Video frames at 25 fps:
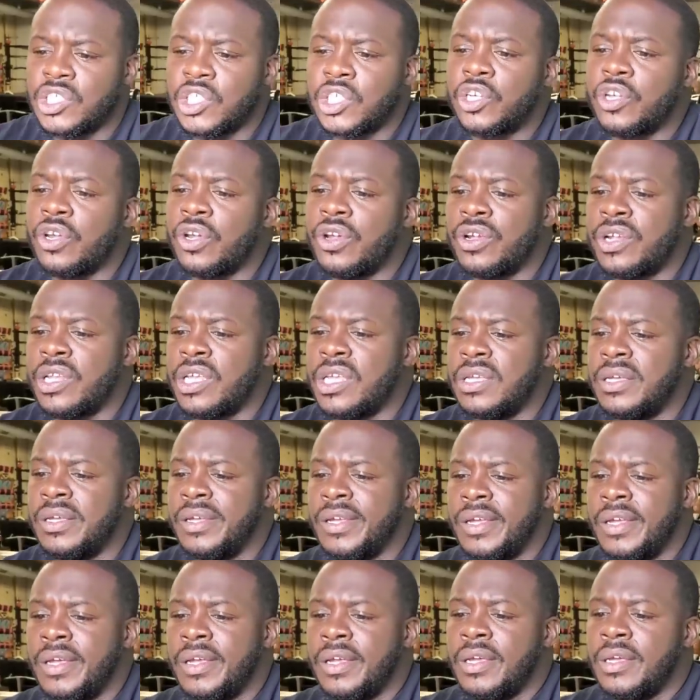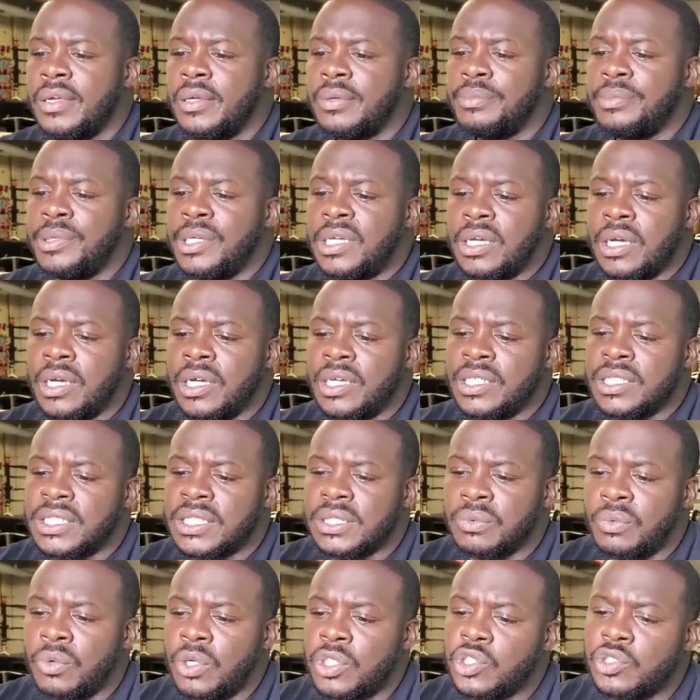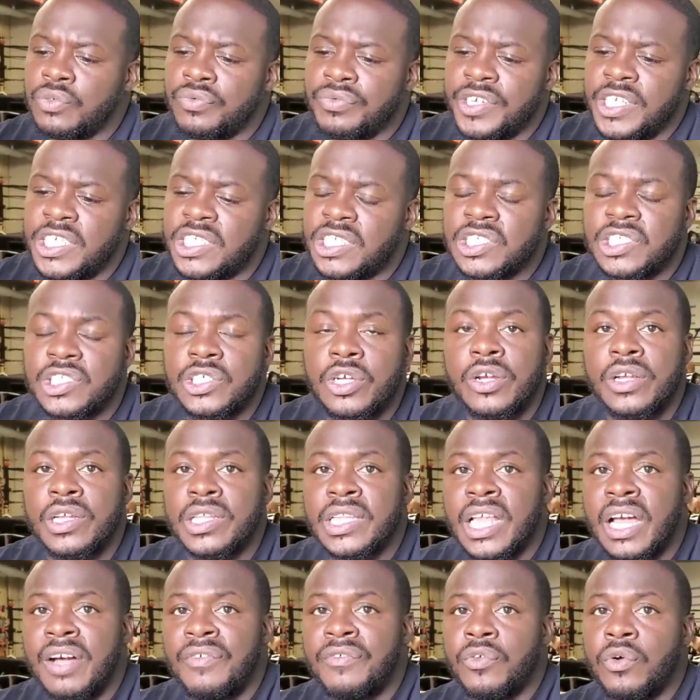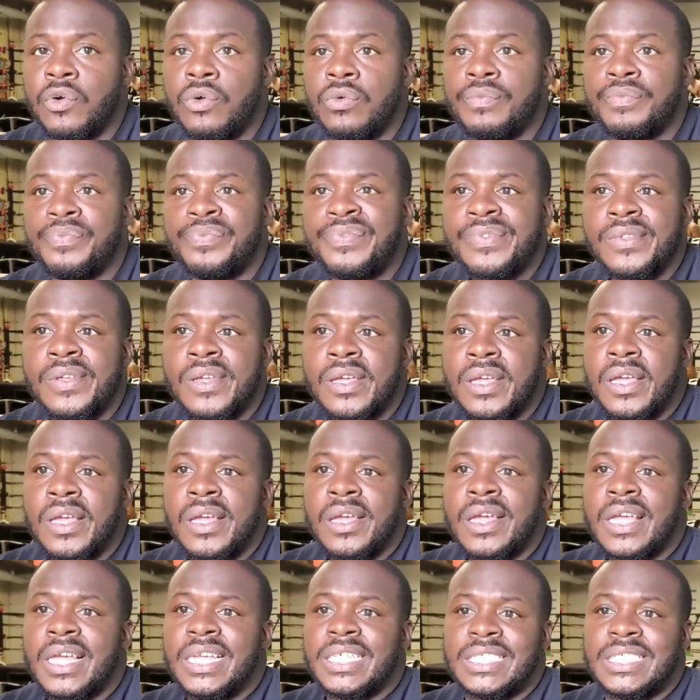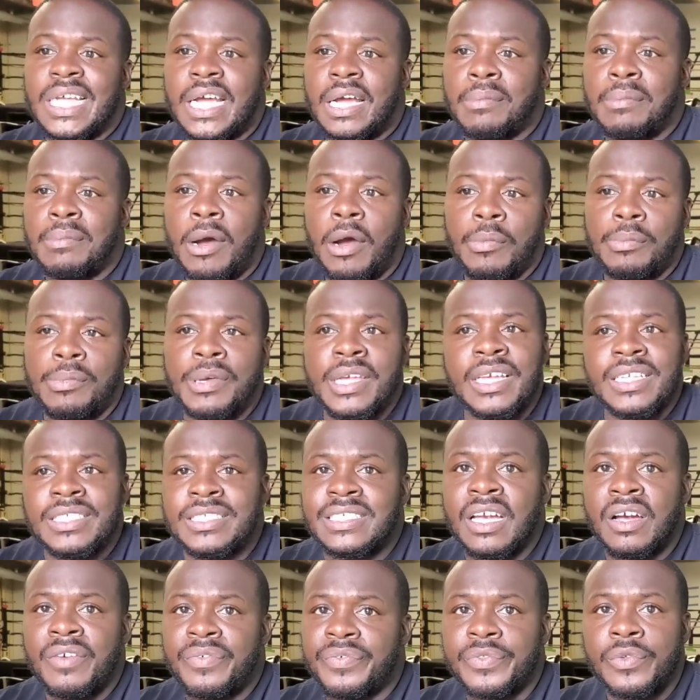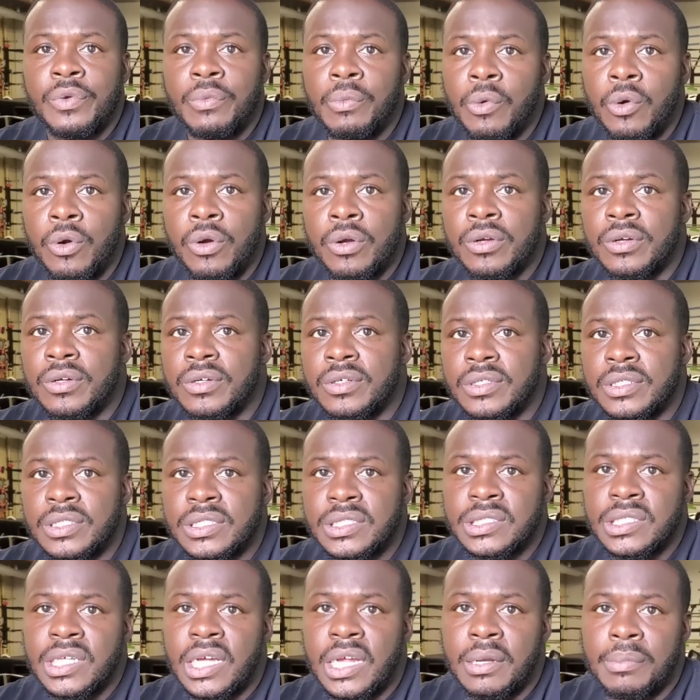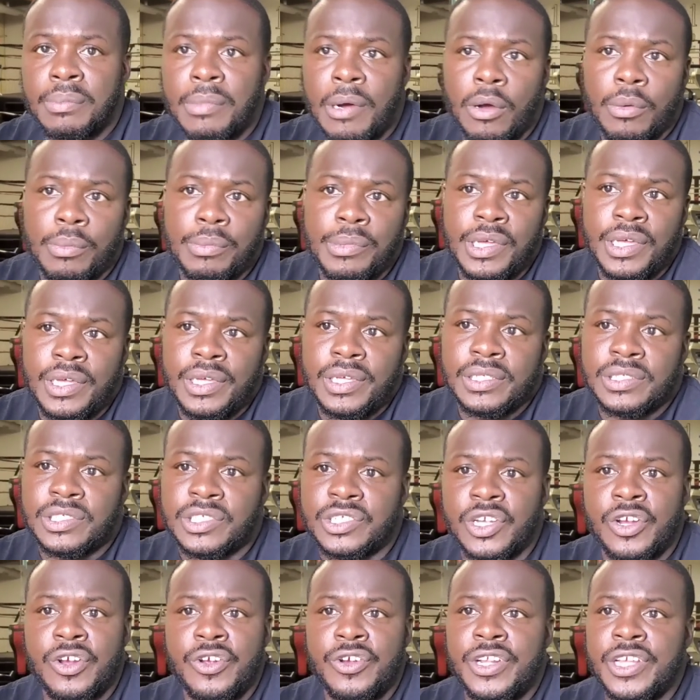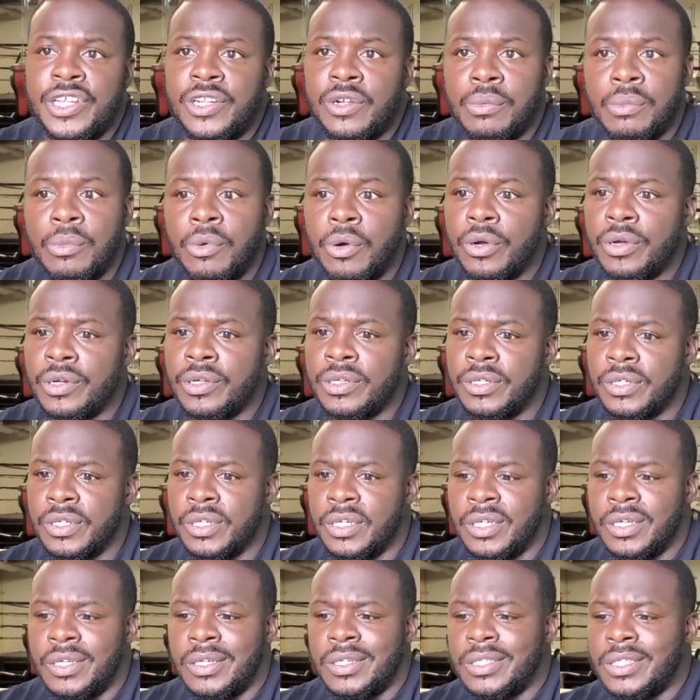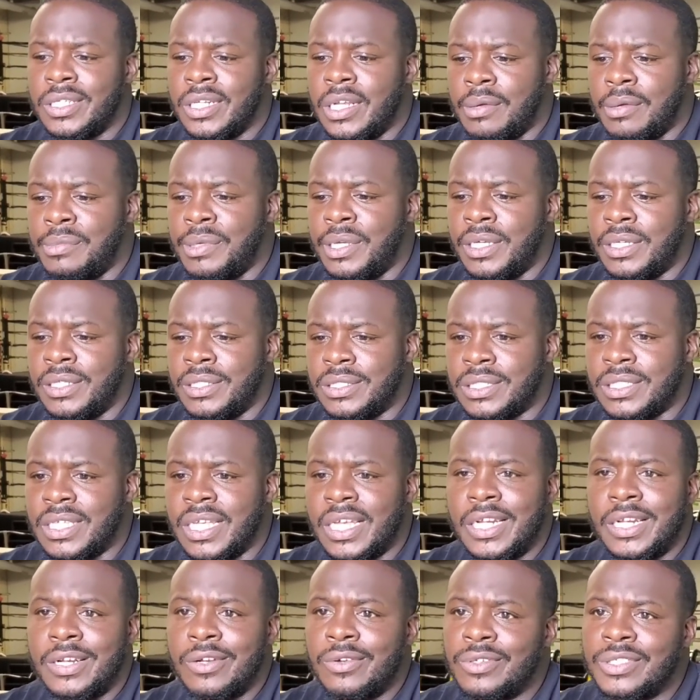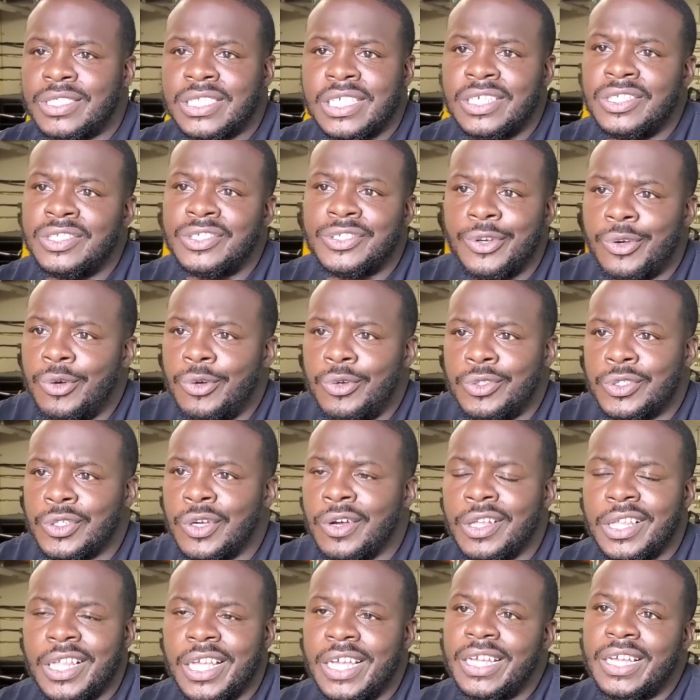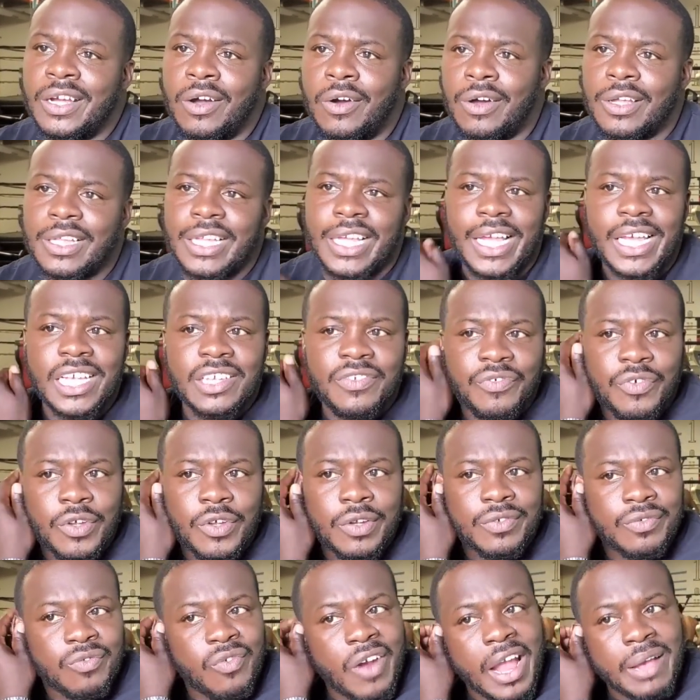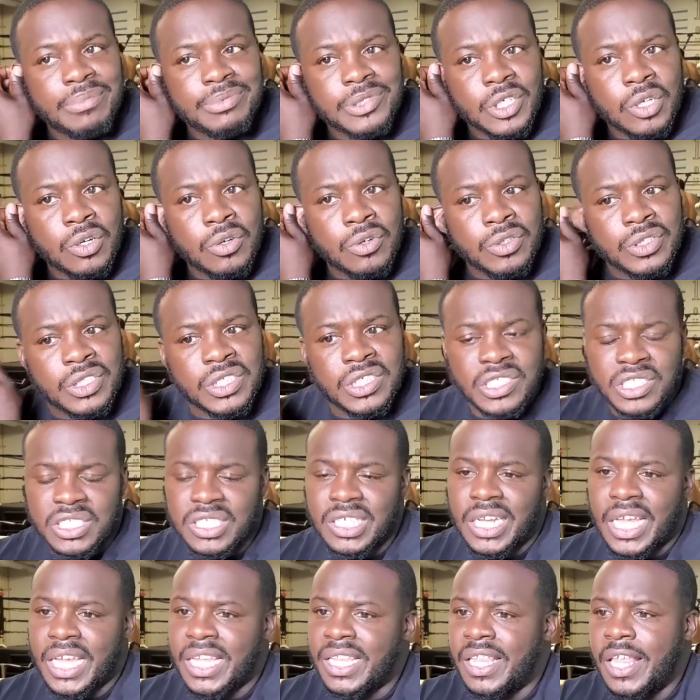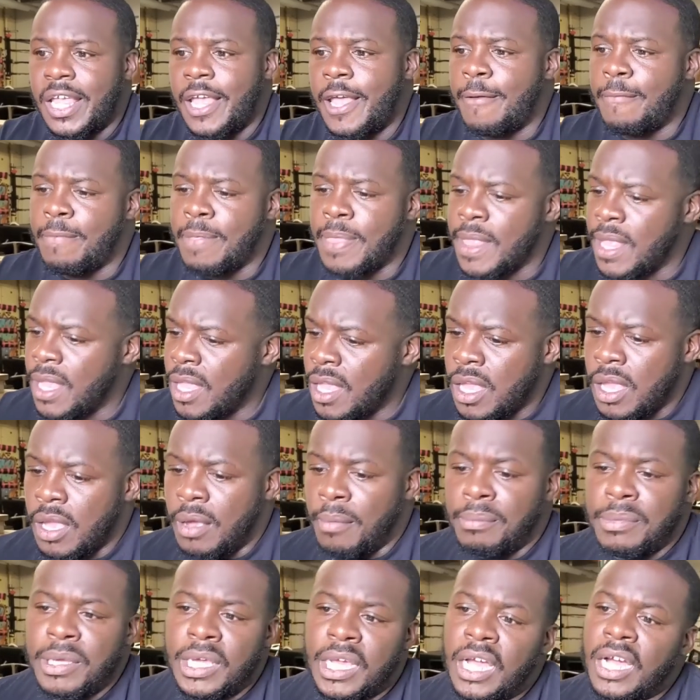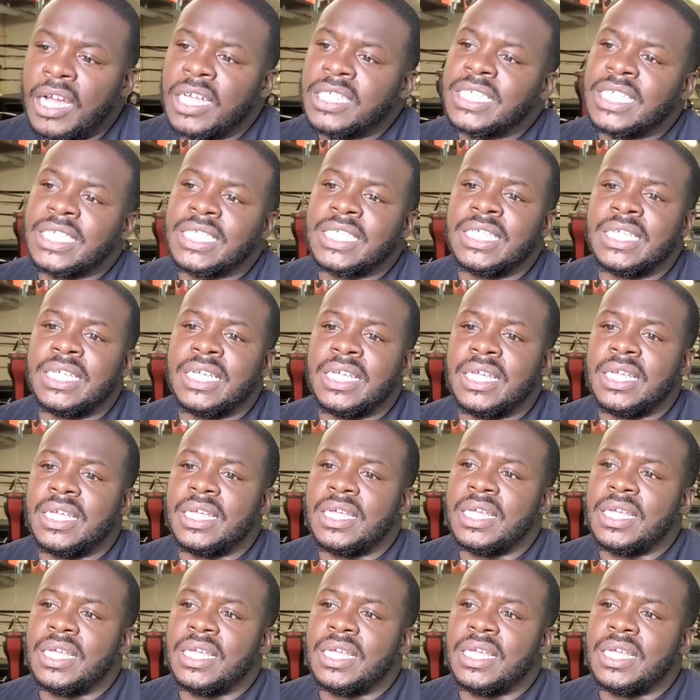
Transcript: need security because once you reach a certain level, it's not about being tough no more. It's not about being sturdy no more. You know what I mean? Standing on ten tools, all that, all that is for the rap songs and shit like that. Because at the